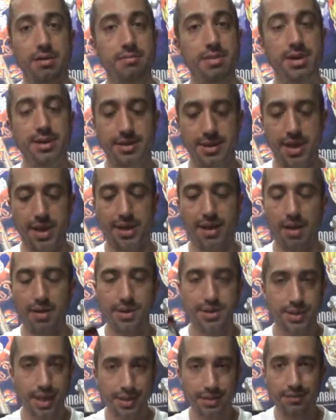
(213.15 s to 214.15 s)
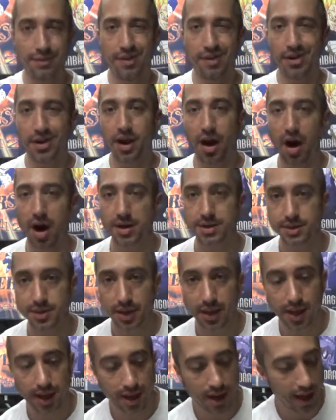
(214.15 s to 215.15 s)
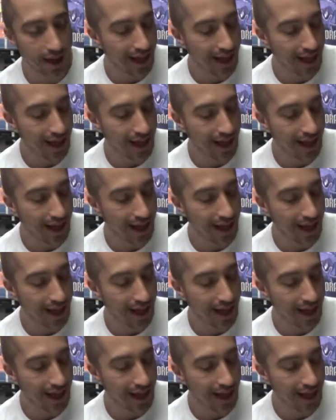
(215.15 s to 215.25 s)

missing. Now, this gets very costly.